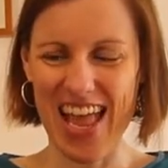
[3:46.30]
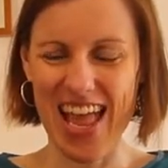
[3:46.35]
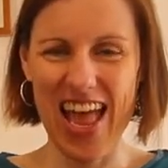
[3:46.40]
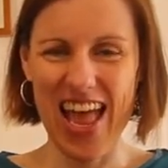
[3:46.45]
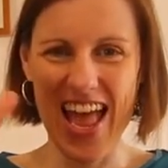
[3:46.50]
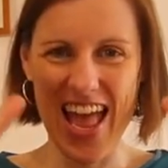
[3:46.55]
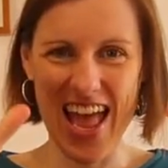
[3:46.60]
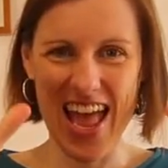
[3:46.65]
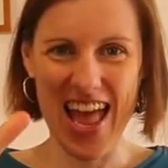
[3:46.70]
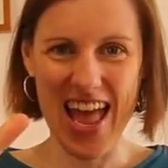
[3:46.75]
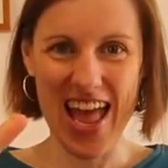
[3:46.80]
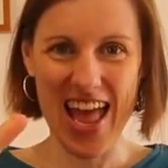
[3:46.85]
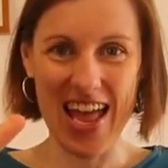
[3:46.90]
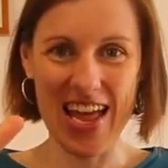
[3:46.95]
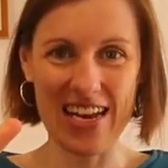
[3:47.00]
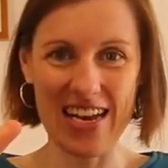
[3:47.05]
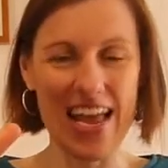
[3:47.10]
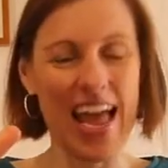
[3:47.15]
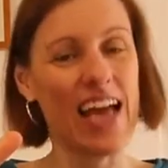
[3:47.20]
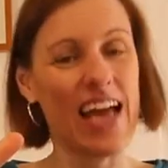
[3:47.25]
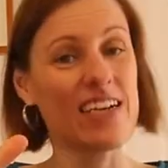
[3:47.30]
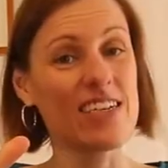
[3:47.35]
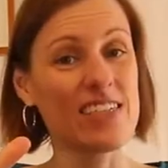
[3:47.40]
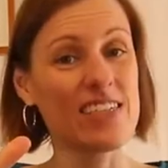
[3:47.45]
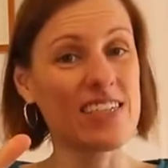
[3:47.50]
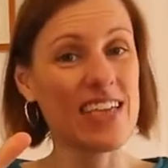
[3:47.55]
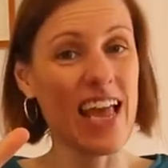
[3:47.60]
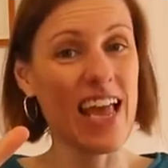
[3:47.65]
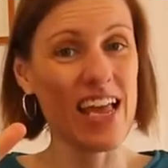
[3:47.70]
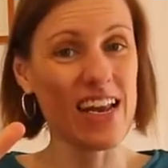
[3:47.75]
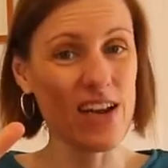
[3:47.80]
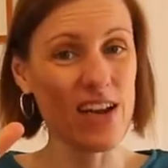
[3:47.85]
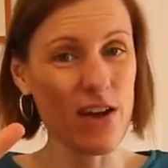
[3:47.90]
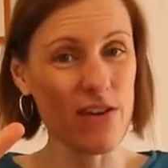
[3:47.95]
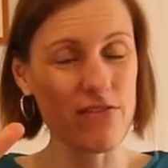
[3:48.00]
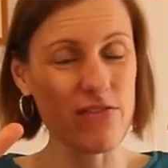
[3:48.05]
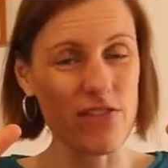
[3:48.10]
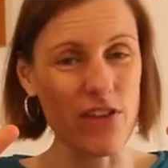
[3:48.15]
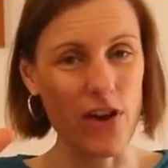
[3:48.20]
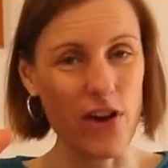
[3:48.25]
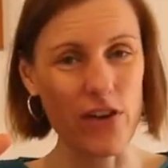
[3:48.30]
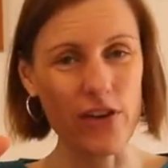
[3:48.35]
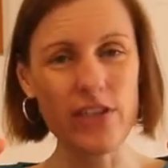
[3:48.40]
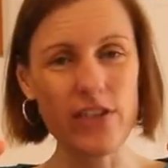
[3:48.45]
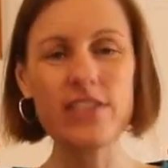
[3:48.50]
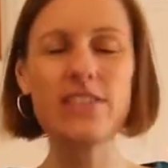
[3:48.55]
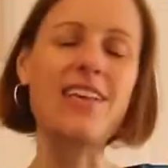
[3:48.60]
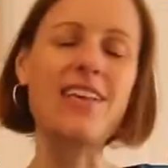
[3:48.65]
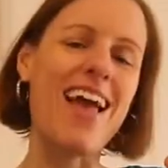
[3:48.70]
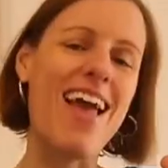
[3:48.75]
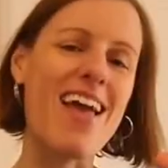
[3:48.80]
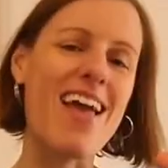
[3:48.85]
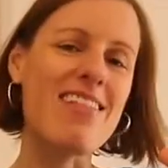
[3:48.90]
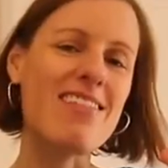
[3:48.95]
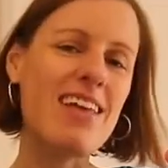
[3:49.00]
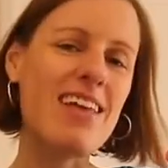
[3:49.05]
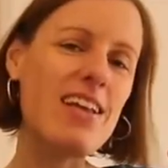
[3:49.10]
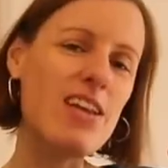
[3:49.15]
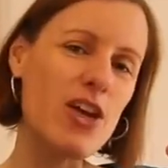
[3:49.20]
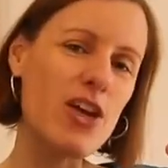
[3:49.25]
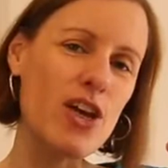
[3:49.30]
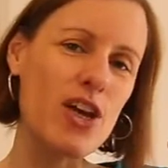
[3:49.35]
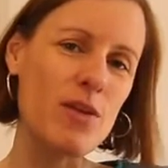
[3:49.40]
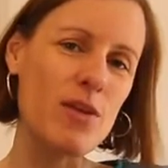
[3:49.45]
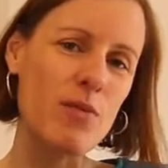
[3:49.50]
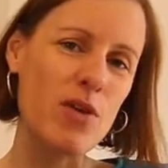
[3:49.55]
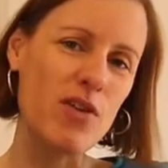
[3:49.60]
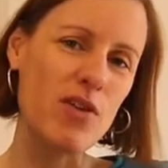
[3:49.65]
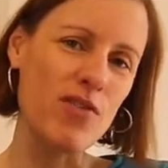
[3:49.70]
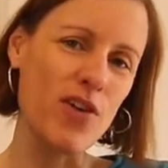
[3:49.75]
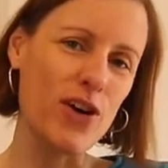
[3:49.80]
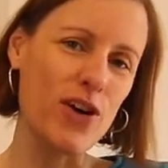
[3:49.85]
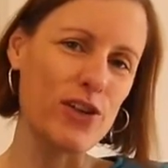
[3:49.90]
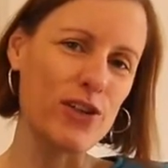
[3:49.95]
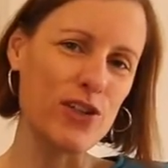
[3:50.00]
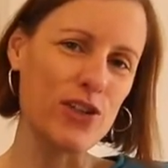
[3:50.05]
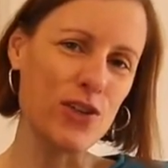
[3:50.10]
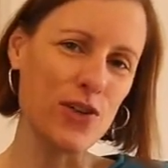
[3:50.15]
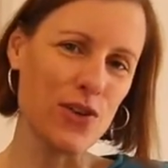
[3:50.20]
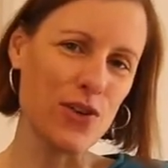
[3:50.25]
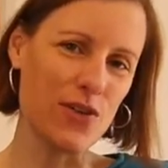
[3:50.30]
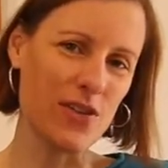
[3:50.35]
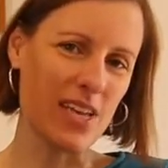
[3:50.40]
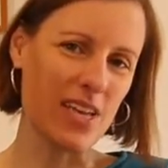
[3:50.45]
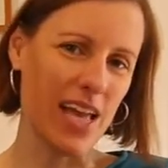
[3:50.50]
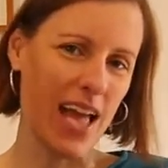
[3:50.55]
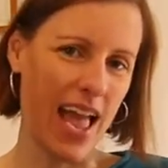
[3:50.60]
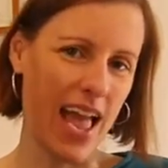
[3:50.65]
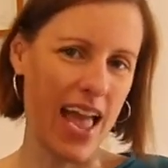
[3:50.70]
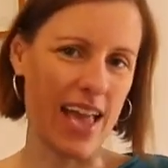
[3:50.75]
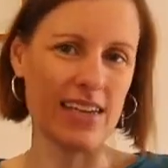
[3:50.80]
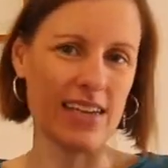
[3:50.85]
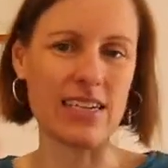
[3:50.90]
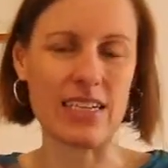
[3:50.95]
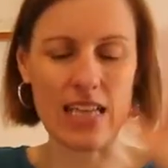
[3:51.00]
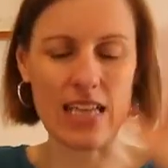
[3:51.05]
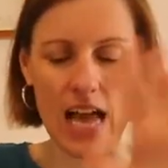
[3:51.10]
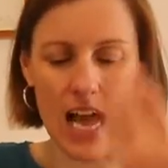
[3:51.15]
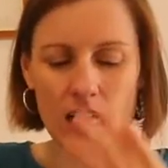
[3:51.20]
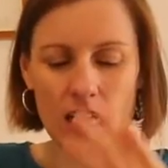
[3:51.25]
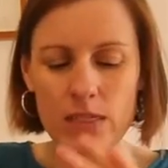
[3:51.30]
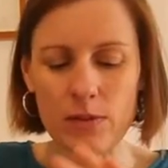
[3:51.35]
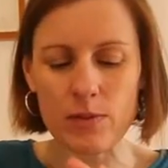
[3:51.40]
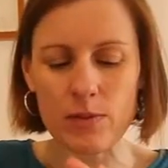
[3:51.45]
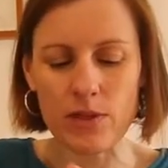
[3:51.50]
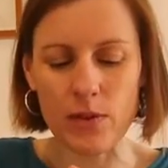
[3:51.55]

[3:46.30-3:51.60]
and out. 10 of those, and then you can move on to the hand clasp.